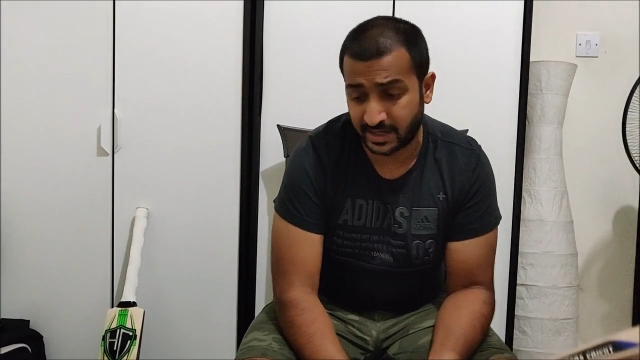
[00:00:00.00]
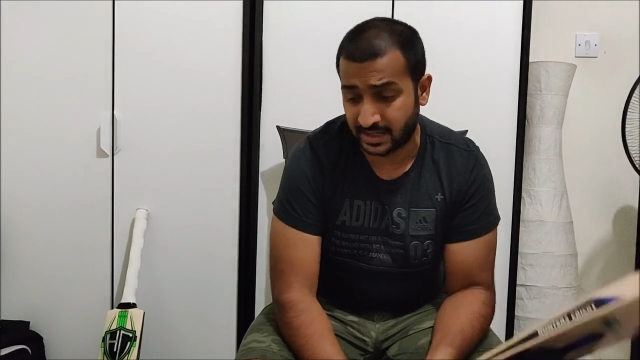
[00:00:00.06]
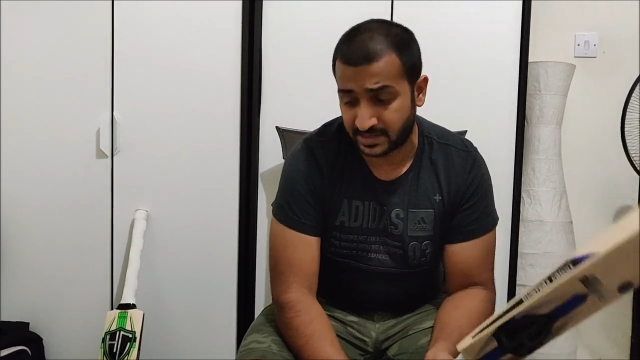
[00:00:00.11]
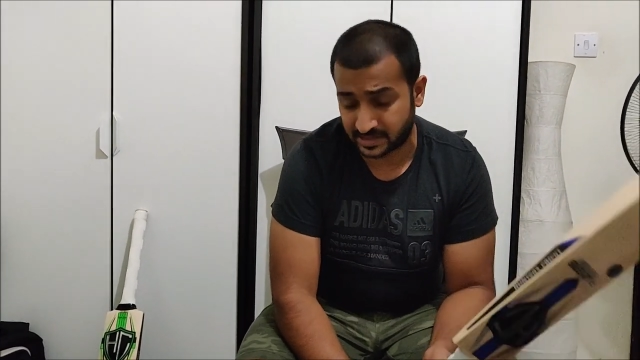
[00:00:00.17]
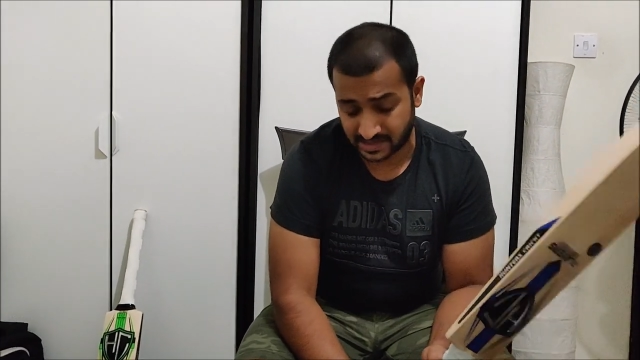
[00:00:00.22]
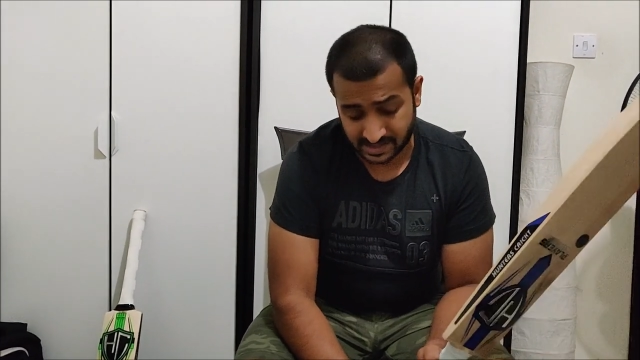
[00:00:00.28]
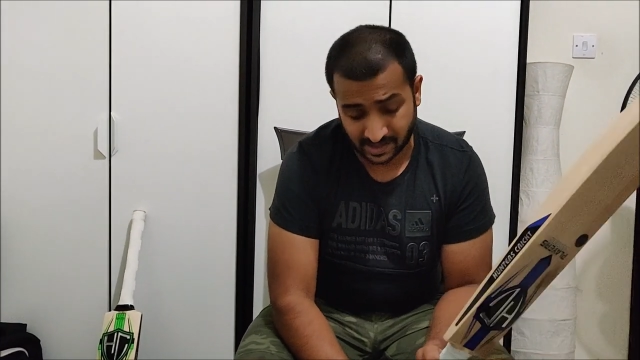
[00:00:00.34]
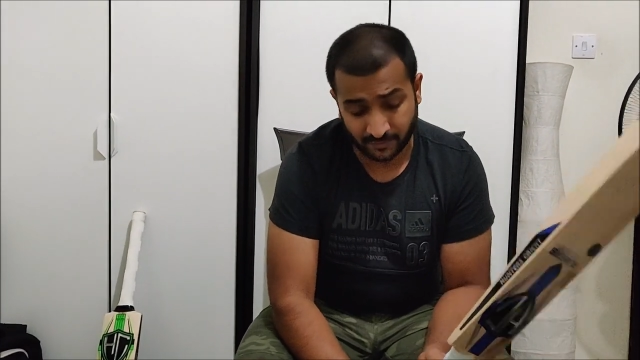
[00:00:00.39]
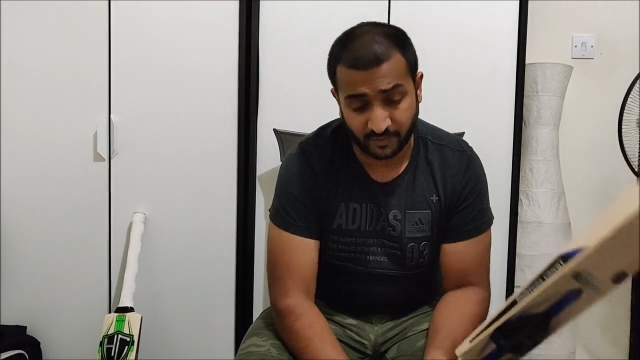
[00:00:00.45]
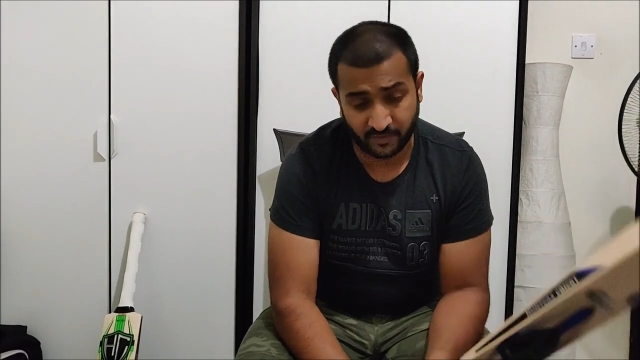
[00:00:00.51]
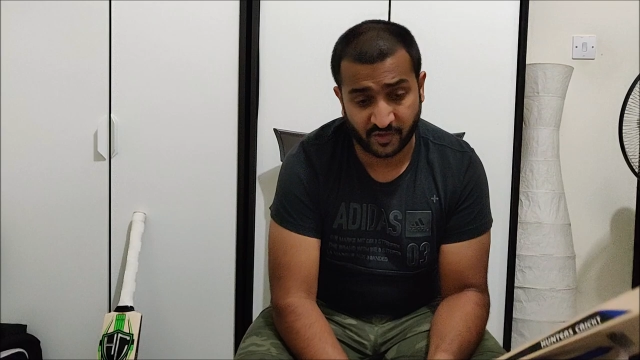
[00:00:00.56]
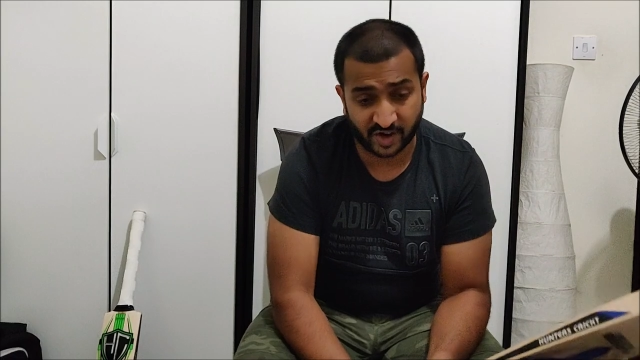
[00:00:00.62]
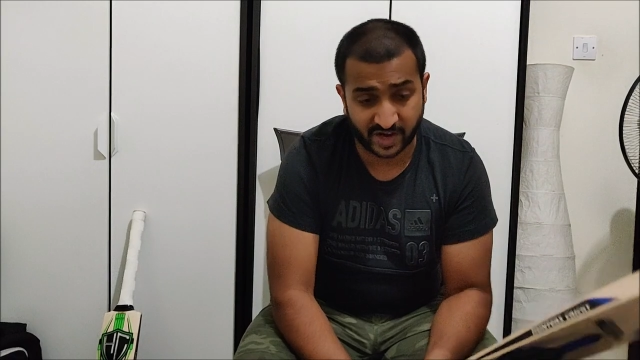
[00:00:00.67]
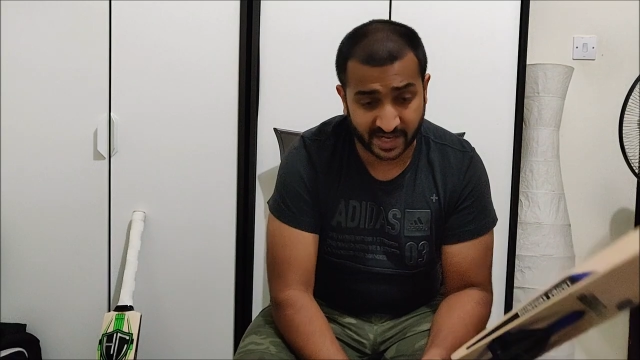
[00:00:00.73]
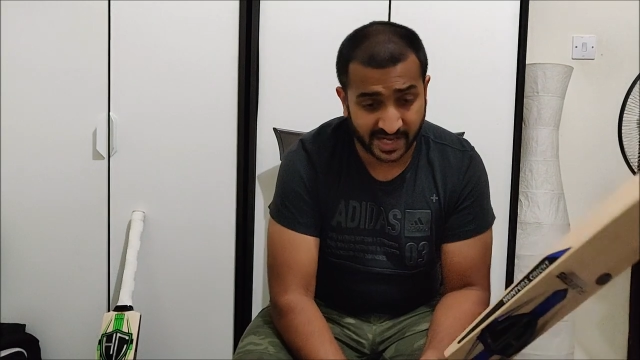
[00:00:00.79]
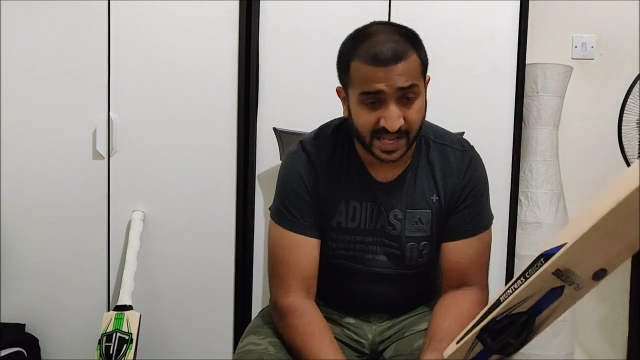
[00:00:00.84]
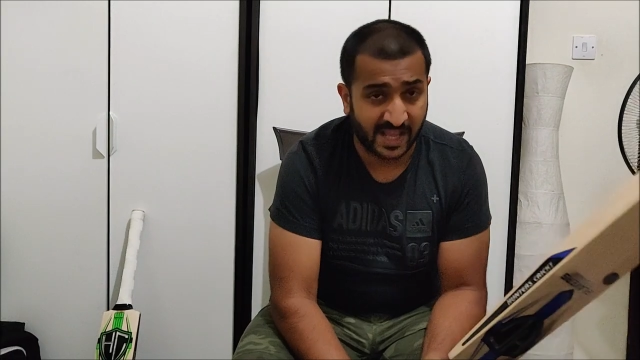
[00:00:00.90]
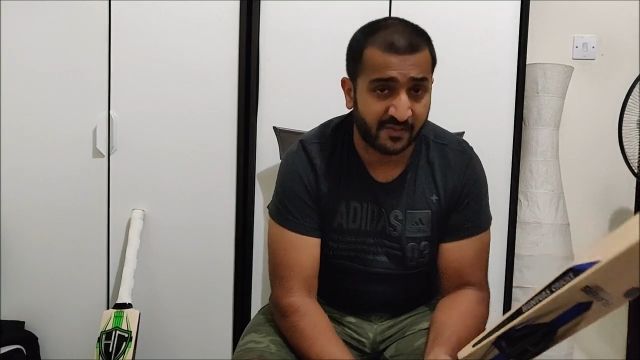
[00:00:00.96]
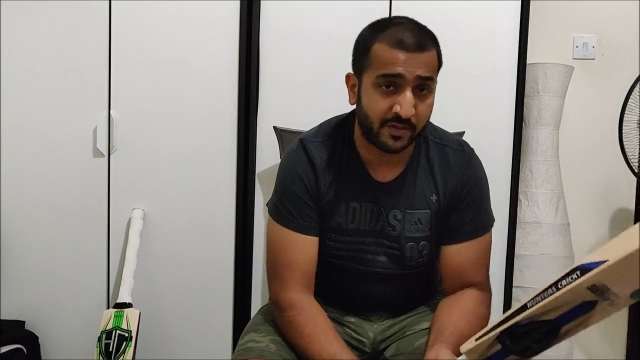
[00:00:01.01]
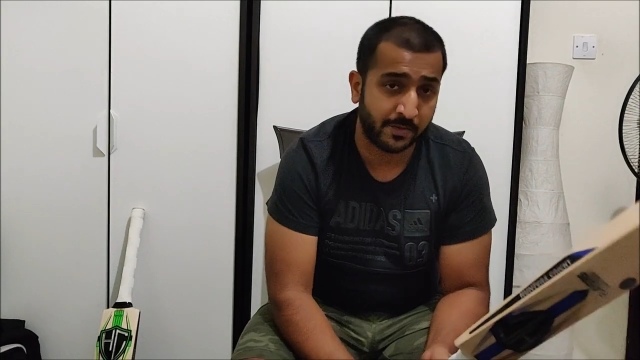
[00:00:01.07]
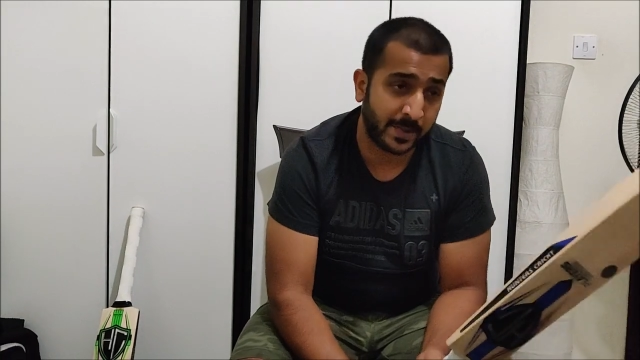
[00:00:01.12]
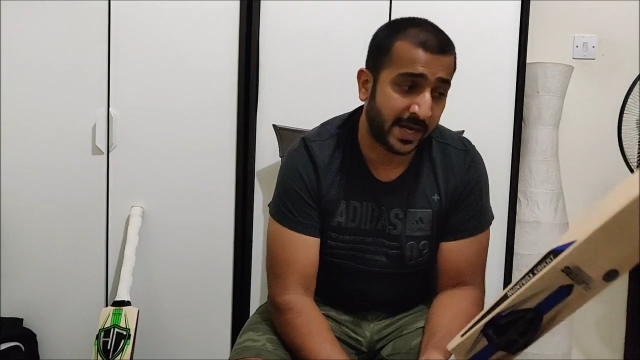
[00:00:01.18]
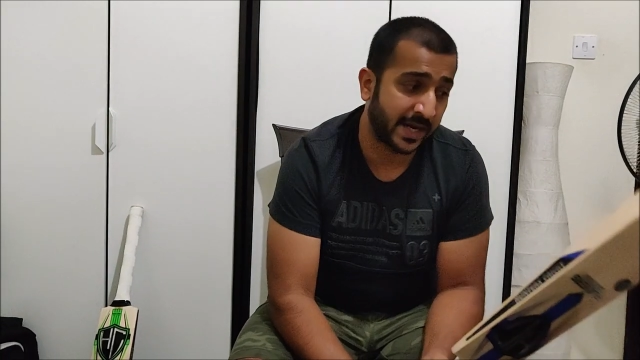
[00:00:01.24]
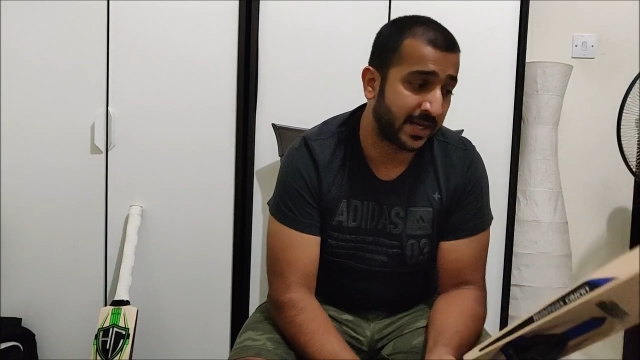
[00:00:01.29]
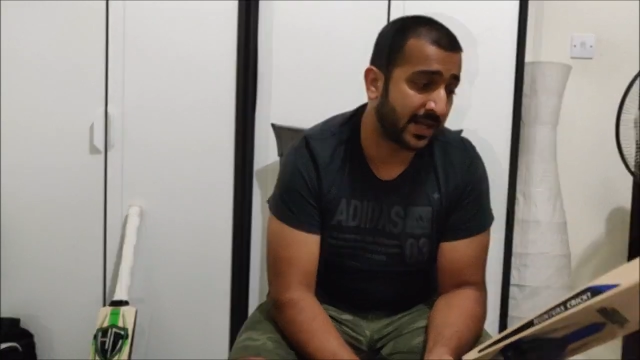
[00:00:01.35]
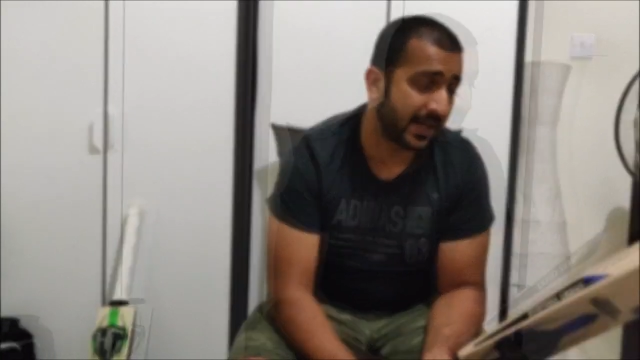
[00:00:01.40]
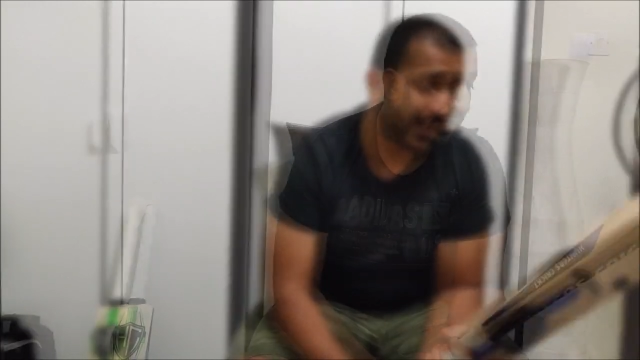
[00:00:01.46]
It's a very heavy
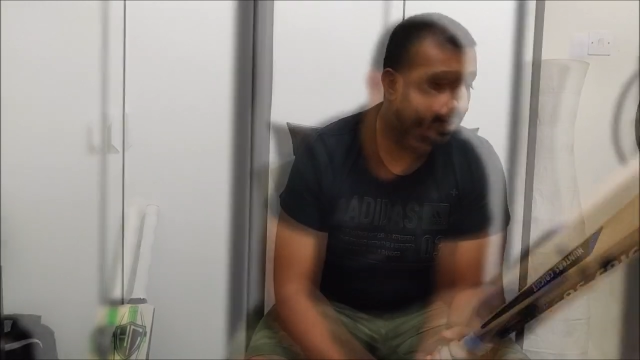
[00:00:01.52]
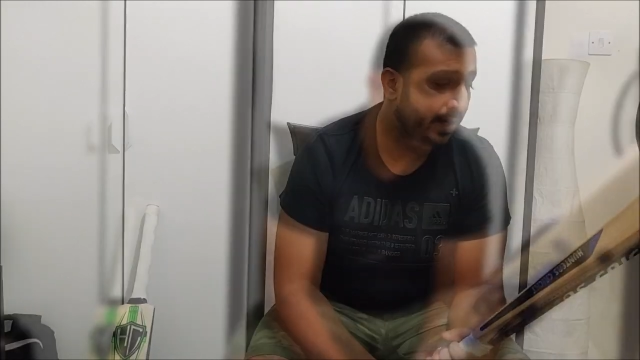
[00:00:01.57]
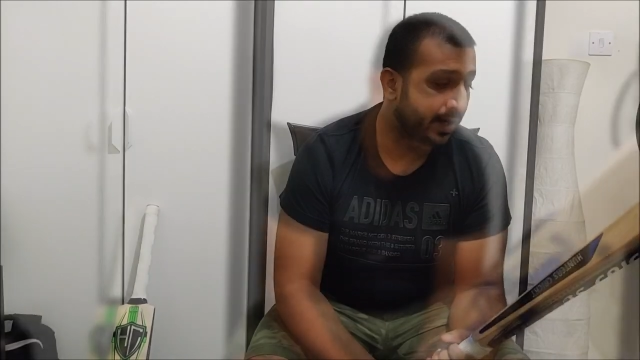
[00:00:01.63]
bat.